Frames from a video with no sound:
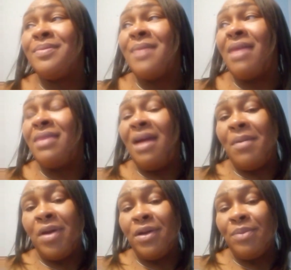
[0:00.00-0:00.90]
I think I'm
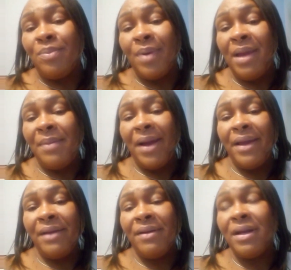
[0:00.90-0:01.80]
going to braid my
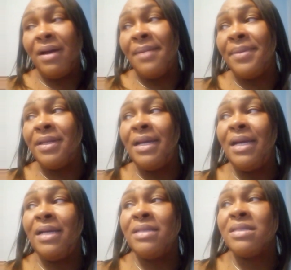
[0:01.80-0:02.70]
hair in a couple of
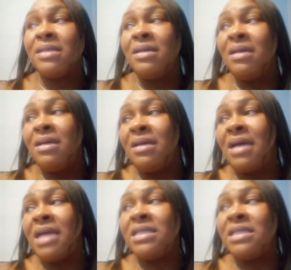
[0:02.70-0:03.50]
days. I've